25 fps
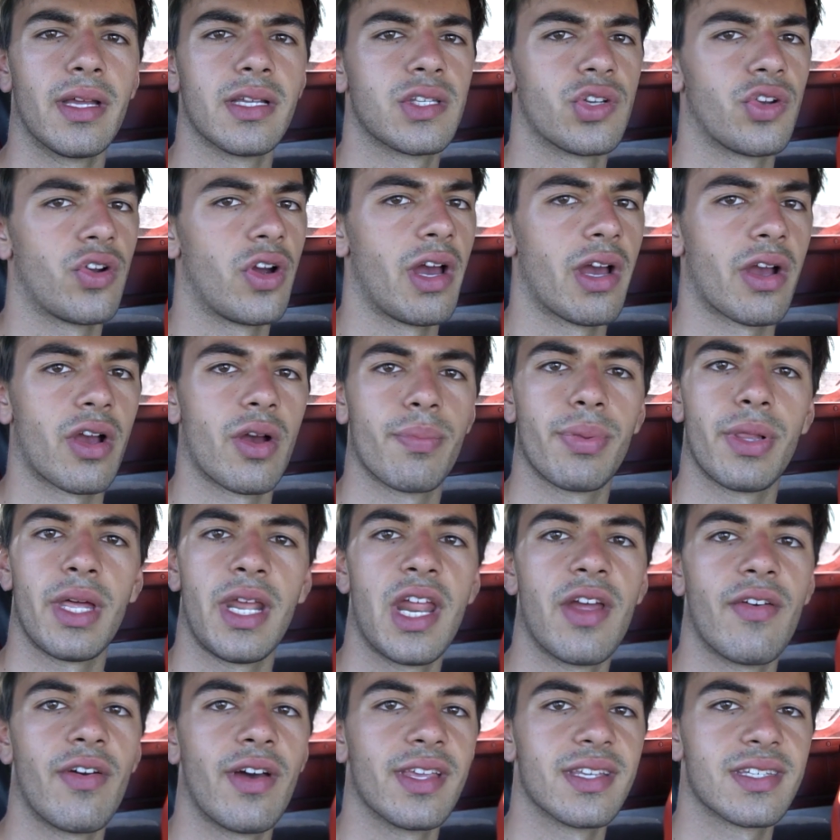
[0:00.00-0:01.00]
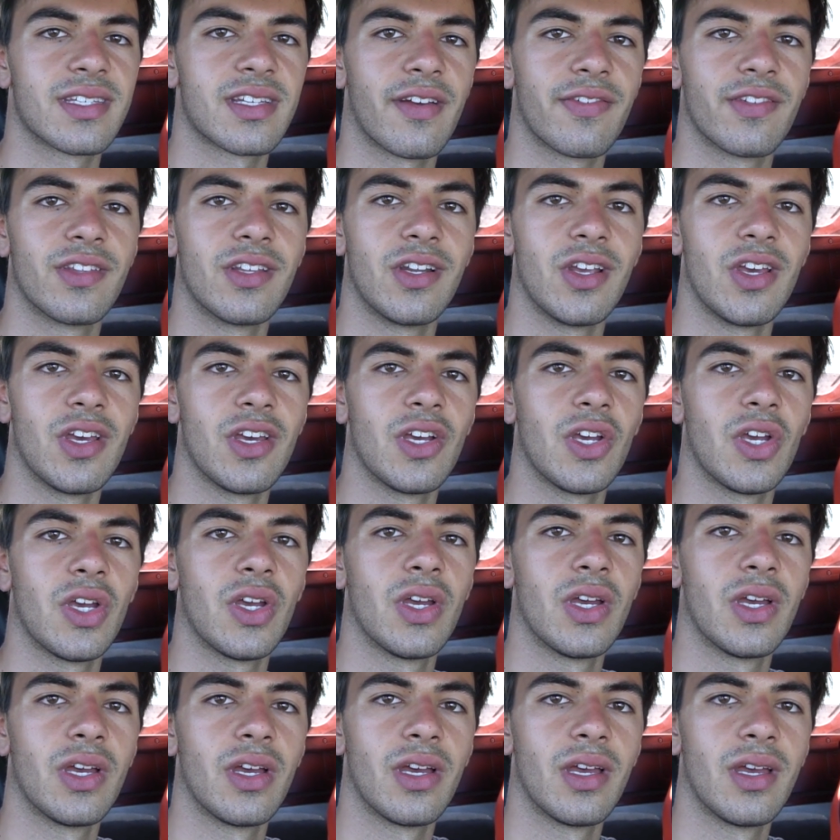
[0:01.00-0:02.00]
it's all right. I've got plenty of other stuff to do.
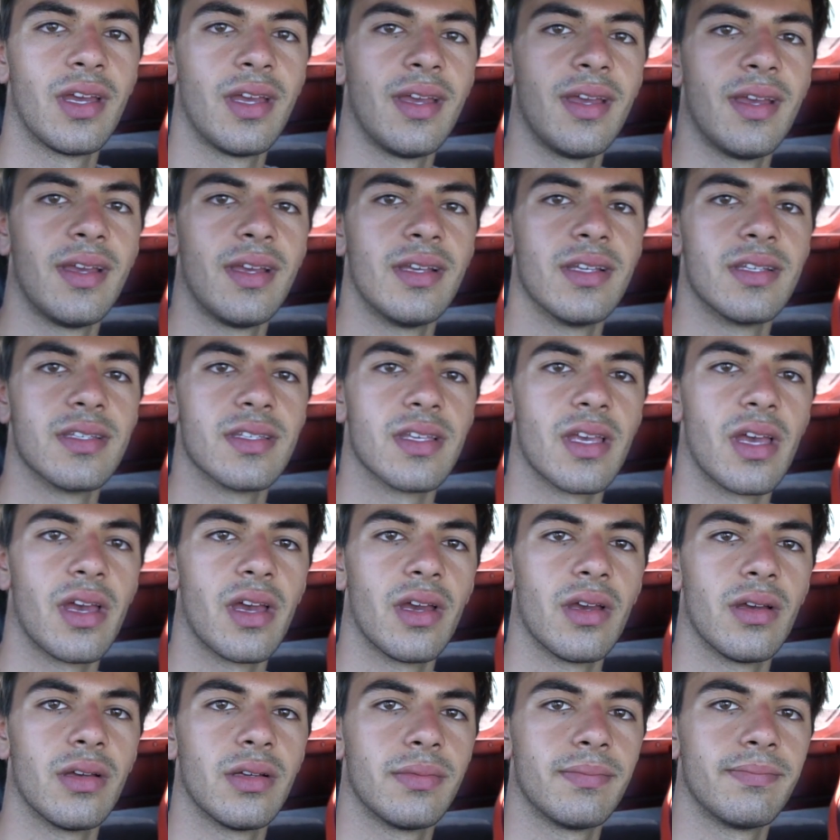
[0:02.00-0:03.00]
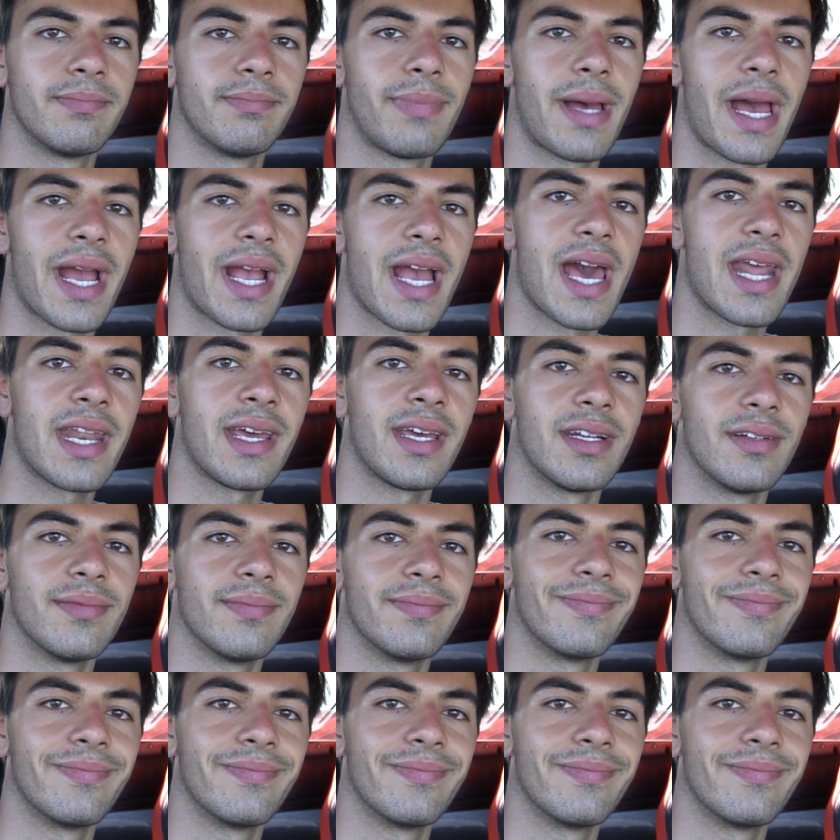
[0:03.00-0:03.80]
So back at it.